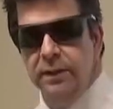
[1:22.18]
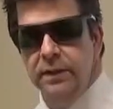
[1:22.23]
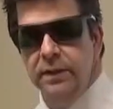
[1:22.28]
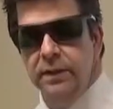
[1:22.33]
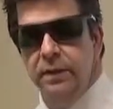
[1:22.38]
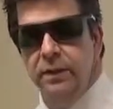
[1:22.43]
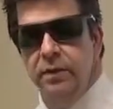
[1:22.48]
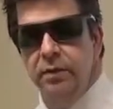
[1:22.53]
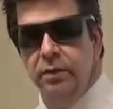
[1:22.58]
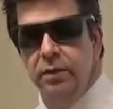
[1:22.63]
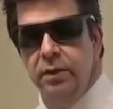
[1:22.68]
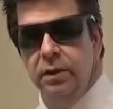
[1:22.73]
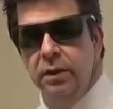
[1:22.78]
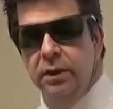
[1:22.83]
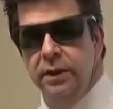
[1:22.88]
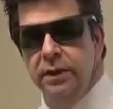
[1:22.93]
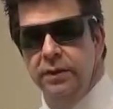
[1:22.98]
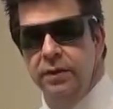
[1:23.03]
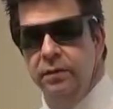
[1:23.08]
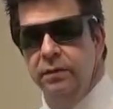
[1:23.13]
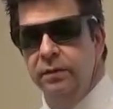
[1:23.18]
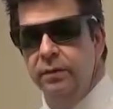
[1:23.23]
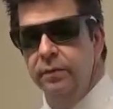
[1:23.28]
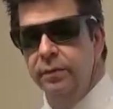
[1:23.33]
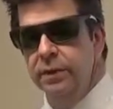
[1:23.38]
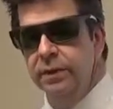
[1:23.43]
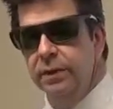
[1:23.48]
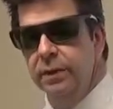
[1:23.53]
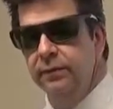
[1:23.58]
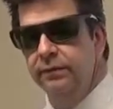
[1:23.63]
consider with laser from
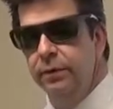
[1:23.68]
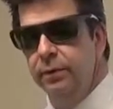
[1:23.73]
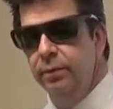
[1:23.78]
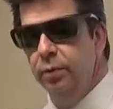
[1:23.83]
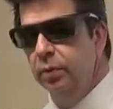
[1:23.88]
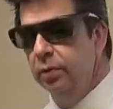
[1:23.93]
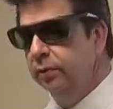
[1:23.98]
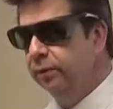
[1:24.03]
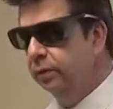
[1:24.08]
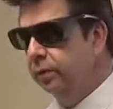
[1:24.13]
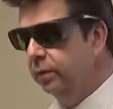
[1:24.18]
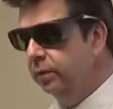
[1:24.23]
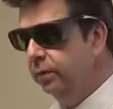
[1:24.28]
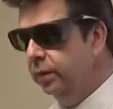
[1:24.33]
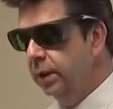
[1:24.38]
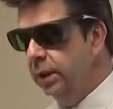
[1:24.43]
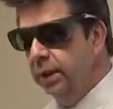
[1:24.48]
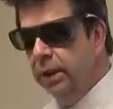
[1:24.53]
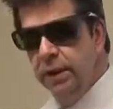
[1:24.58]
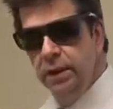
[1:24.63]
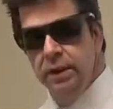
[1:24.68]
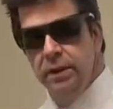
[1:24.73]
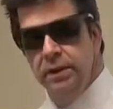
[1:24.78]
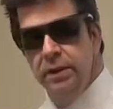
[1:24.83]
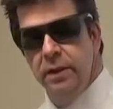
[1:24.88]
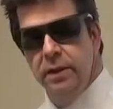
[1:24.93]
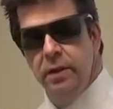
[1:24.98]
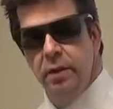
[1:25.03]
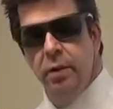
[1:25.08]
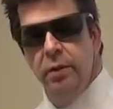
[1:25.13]
a safety point of view is
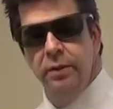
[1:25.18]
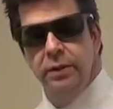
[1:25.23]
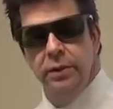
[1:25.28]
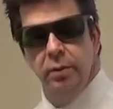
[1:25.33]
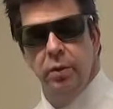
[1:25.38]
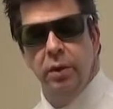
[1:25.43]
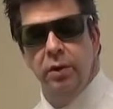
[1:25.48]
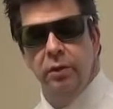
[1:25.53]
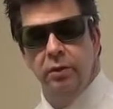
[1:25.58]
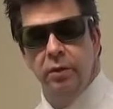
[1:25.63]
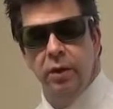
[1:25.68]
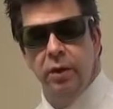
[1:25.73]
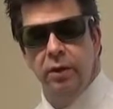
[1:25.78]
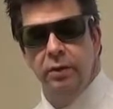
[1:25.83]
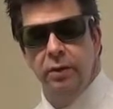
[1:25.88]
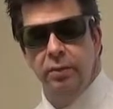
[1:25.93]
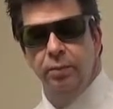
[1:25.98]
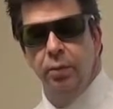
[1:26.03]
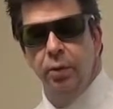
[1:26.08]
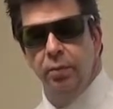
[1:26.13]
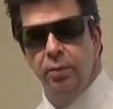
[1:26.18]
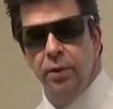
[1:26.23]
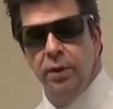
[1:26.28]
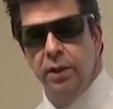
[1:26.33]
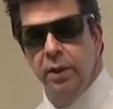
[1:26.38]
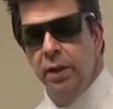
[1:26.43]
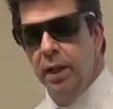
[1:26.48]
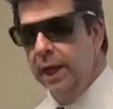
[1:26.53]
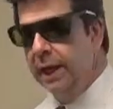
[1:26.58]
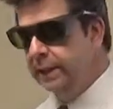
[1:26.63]
that you always want to wear the
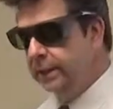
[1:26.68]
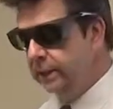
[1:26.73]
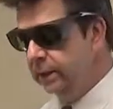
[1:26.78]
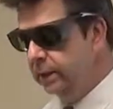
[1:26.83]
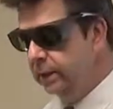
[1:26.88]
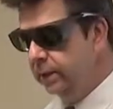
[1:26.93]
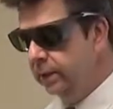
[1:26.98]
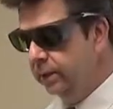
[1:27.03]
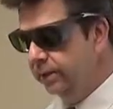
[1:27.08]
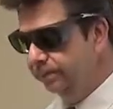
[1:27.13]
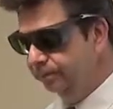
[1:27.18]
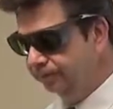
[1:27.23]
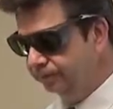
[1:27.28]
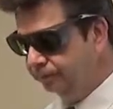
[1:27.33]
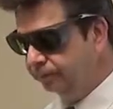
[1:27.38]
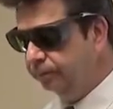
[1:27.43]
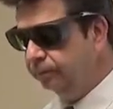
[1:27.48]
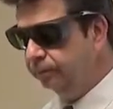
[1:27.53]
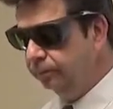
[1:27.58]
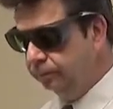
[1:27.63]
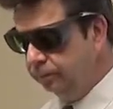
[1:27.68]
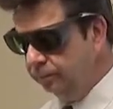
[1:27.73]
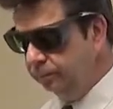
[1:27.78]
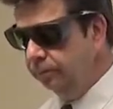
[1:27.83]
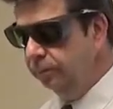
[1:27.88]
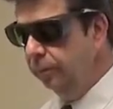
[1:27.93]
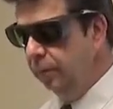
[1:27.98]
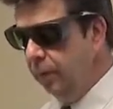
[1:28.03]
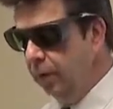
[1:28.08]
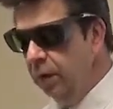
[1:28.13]
appropriate glasses,
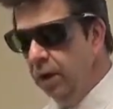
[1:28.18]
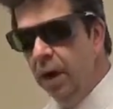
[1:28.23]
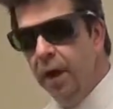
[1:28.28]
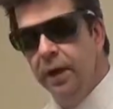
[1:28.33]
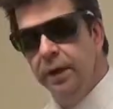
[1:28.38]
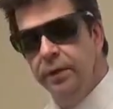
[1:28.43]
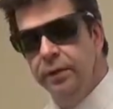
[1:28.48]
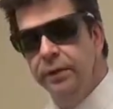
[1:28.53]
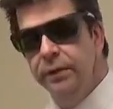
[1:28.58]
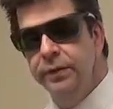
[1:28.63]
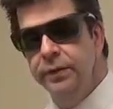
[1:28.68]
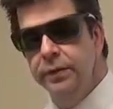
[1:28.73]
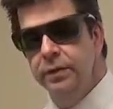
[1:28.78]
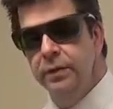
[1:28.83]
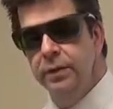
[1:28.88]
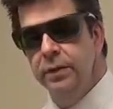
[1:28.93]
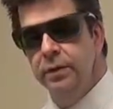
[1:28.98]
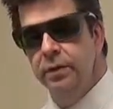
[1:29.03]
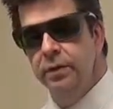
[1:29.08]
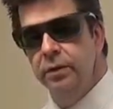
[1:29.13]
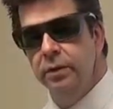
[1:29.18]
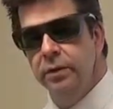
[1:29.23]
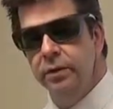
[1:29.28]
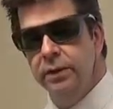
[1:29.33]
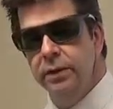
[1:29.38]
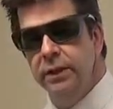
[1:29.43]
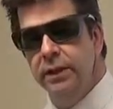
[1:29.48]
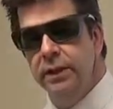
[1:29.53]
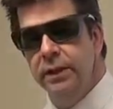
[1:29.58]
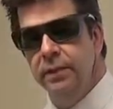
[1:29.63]
goggles, in order
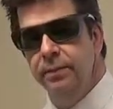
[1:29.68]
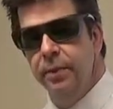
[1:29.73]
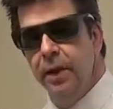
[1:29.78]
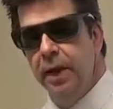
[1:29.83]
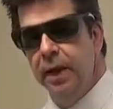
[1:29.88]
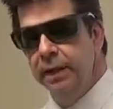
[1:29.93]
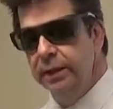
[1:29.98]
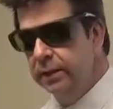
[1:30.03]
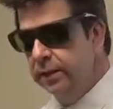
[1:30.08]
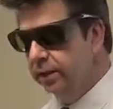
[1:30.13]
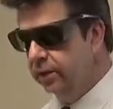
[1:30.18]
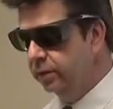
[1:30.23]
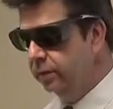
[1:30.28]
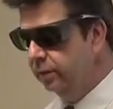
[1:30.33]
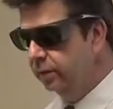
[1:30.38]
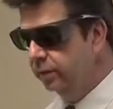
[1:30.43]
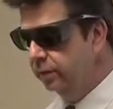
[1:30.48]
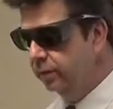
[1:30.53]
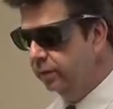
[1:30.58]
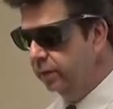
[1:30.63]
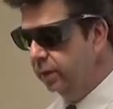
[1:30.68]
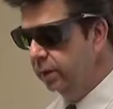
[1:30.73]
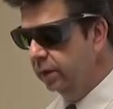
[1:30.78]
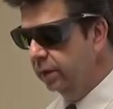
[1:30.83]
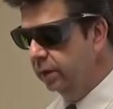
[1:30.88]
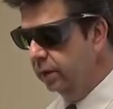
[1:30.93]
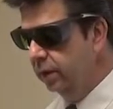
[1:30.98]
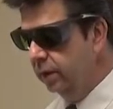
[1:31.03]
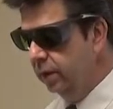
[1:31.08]
to keep eye tissue from being